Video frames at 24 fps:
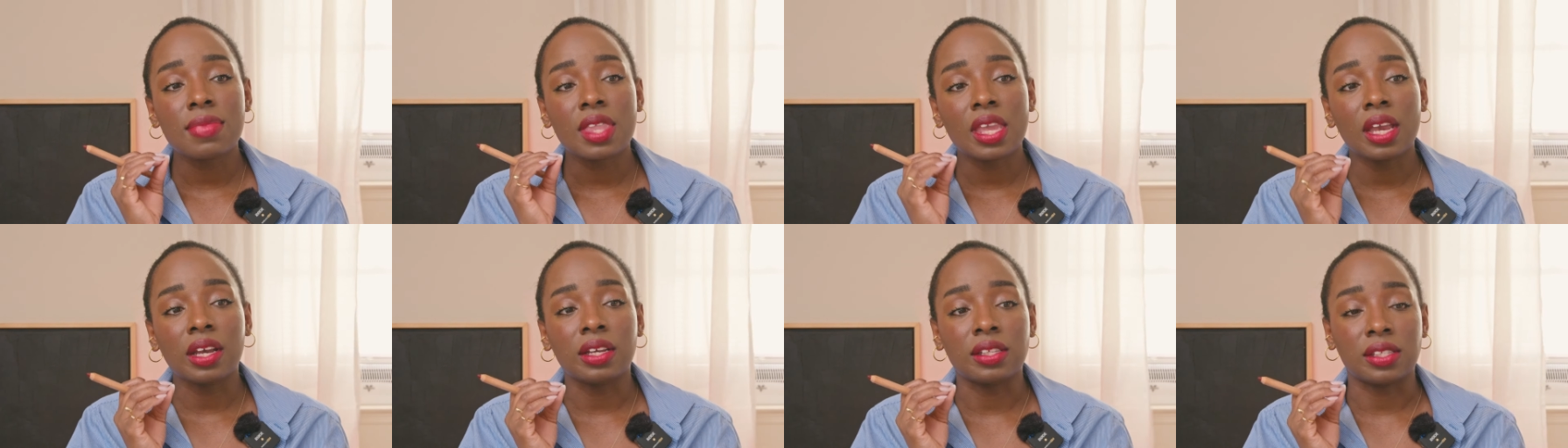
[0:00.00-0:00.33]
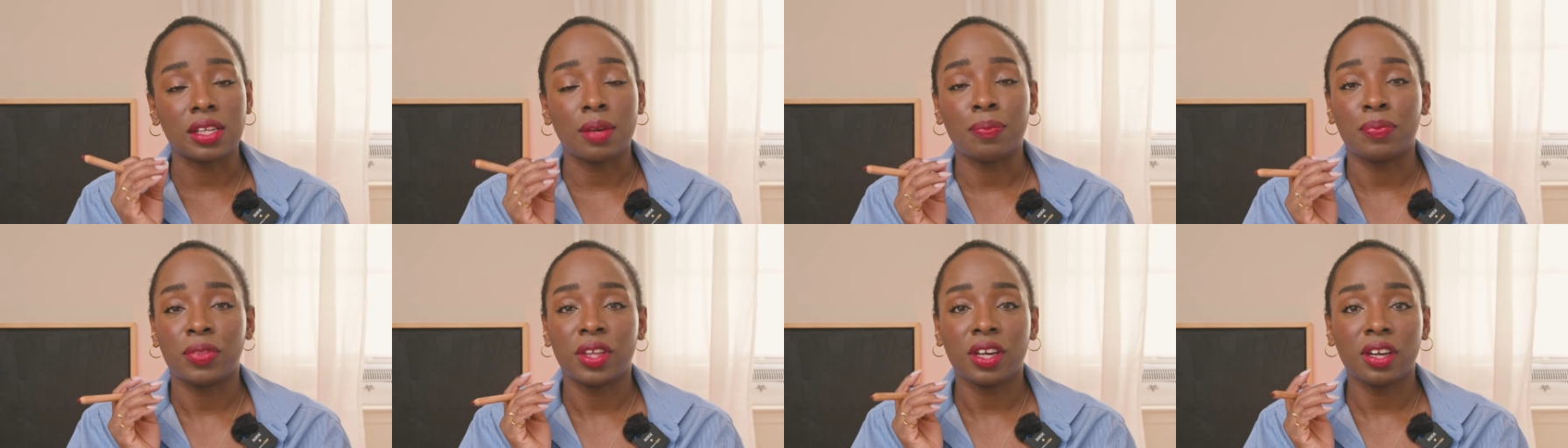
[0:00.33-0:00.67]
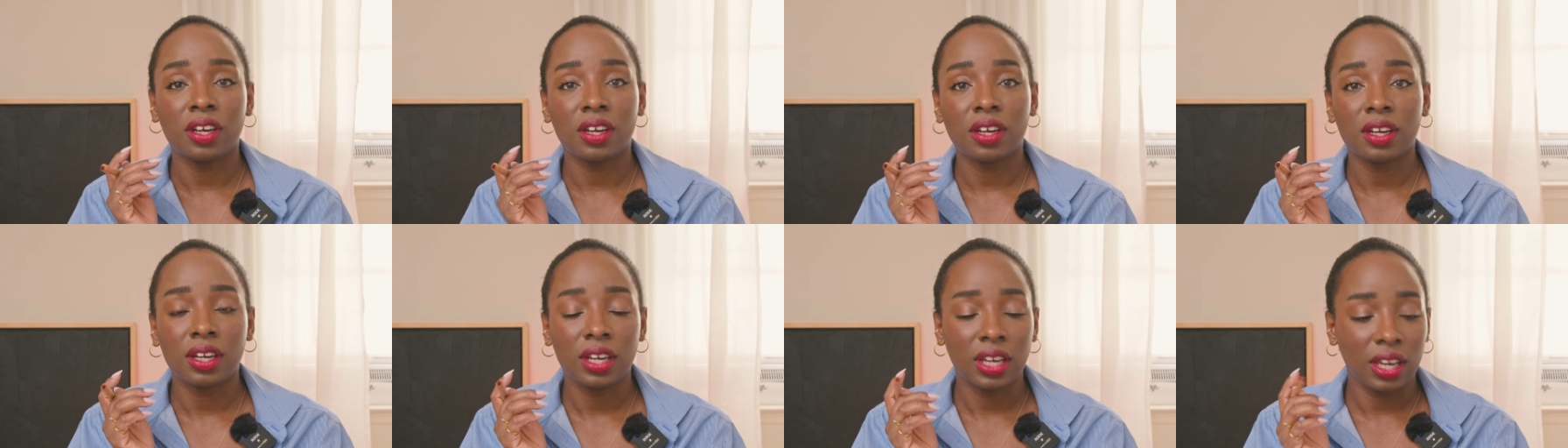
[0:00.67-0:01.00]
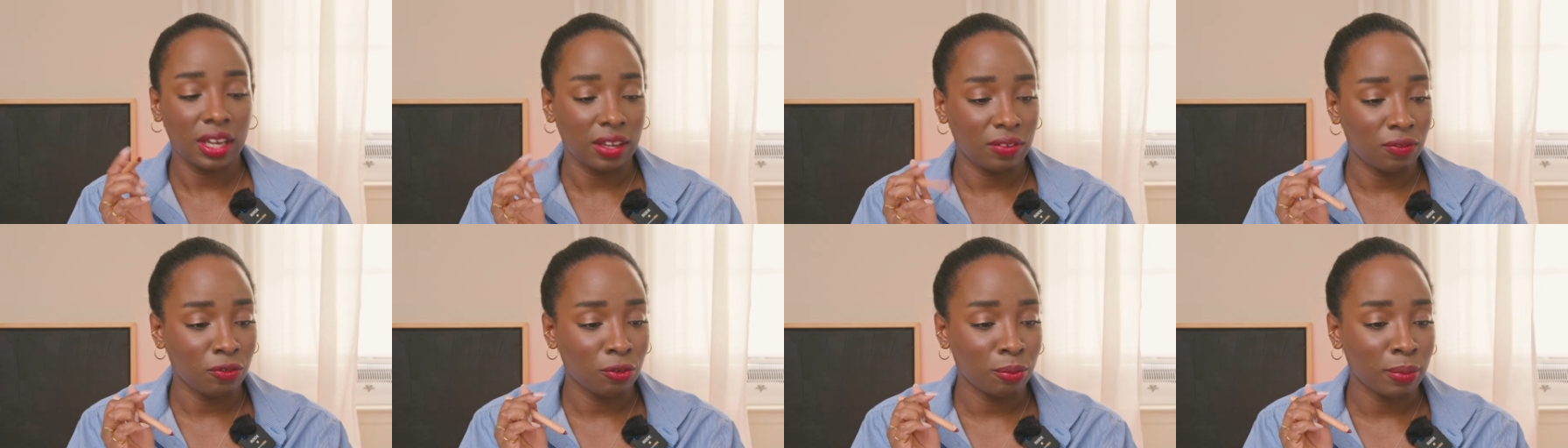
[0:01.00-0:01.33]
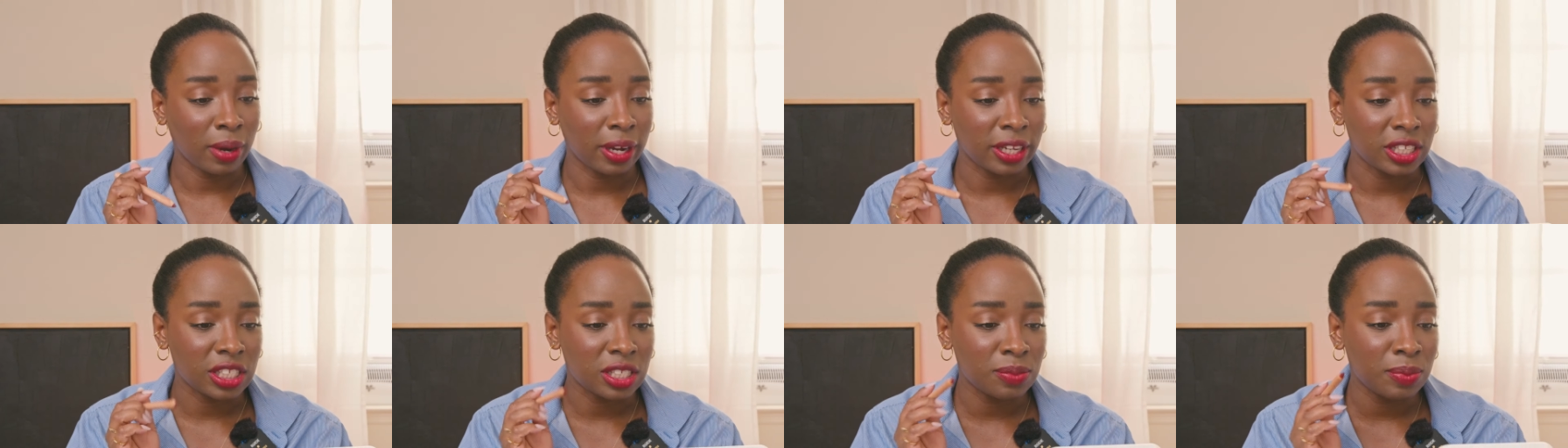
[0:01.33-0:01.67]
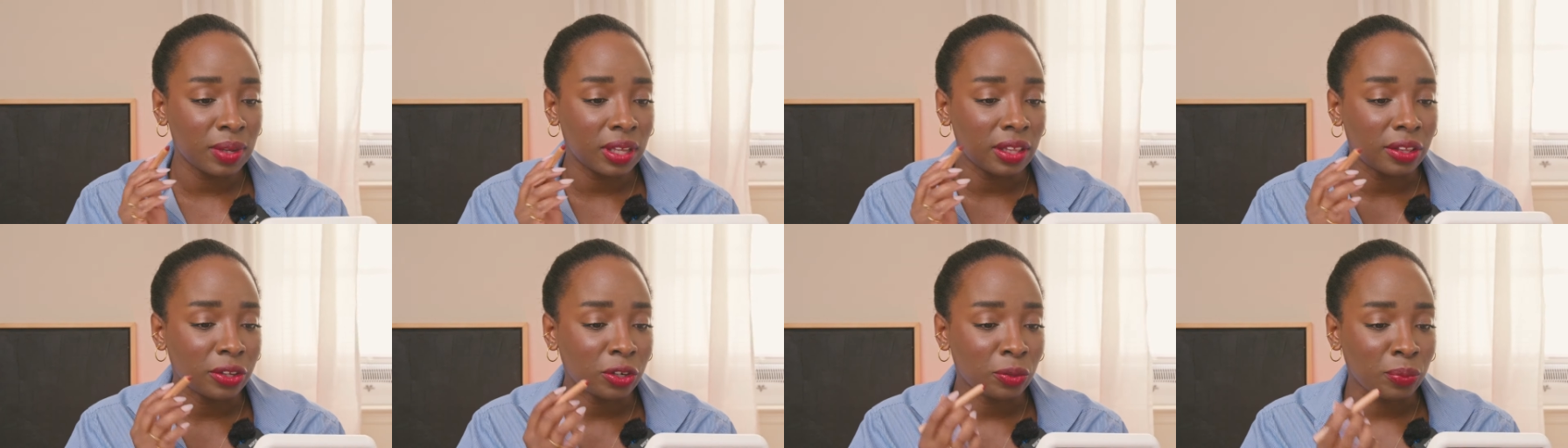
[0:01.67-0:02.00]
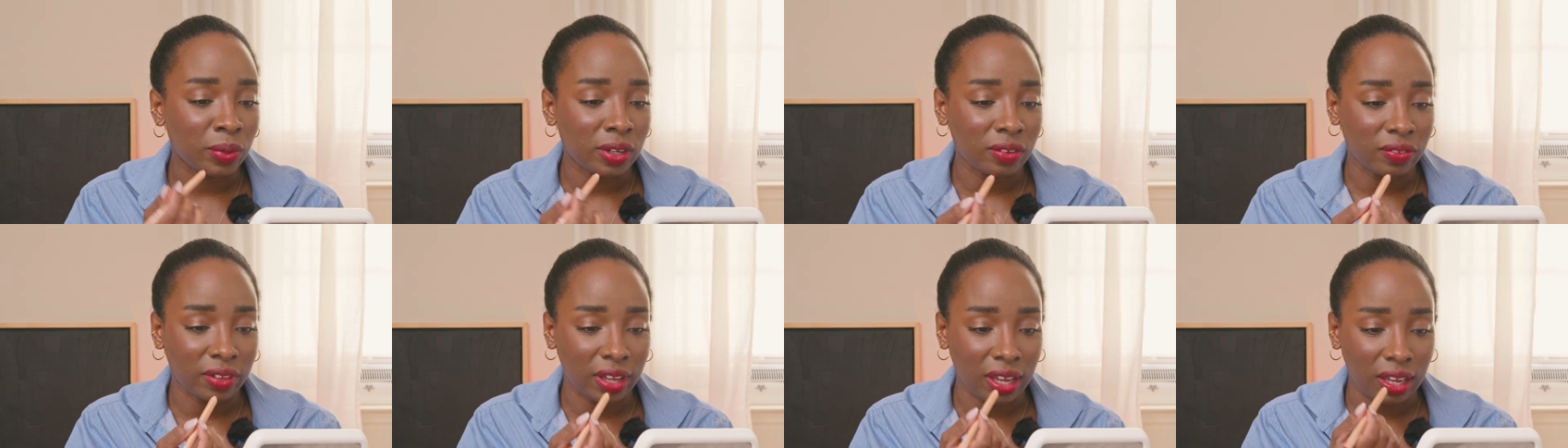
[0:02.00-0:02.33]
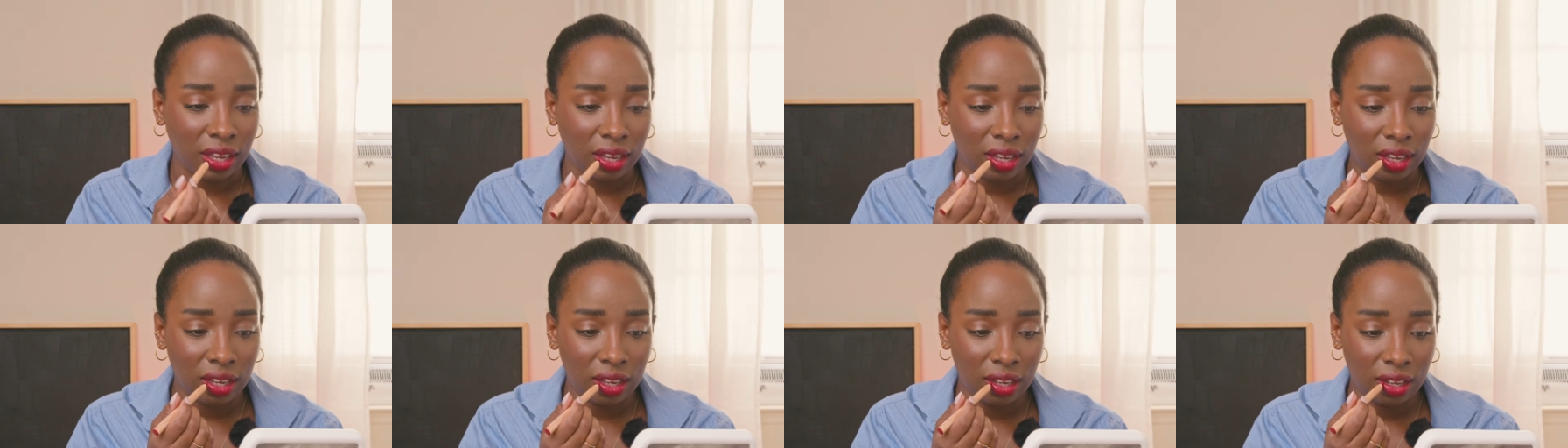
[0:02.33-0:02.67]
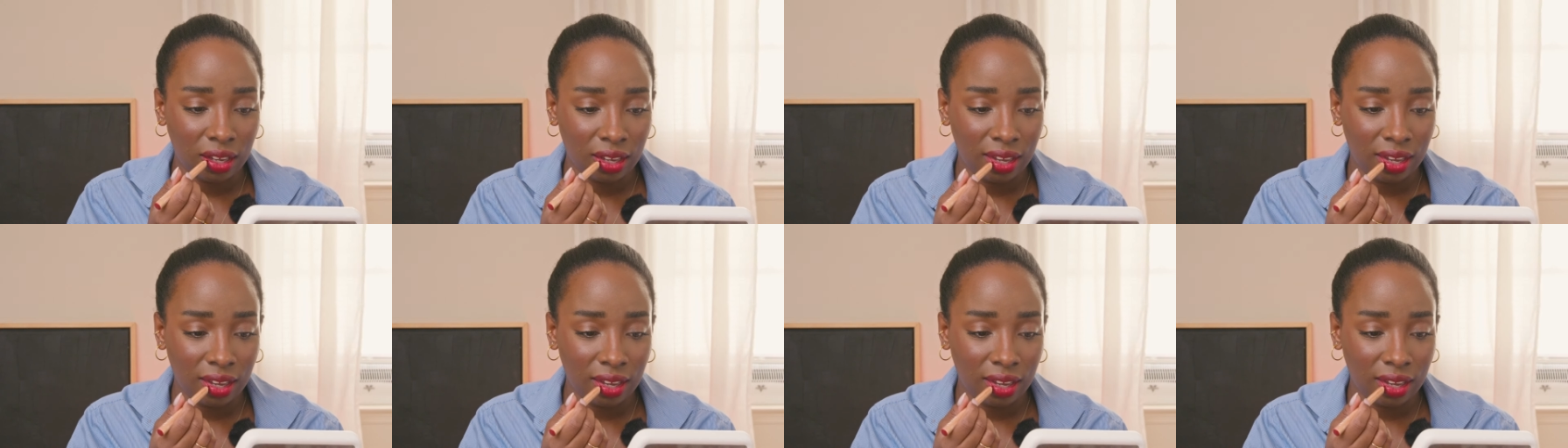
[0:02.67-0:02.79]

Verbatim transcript: it's up there. It reminds me a little bit of like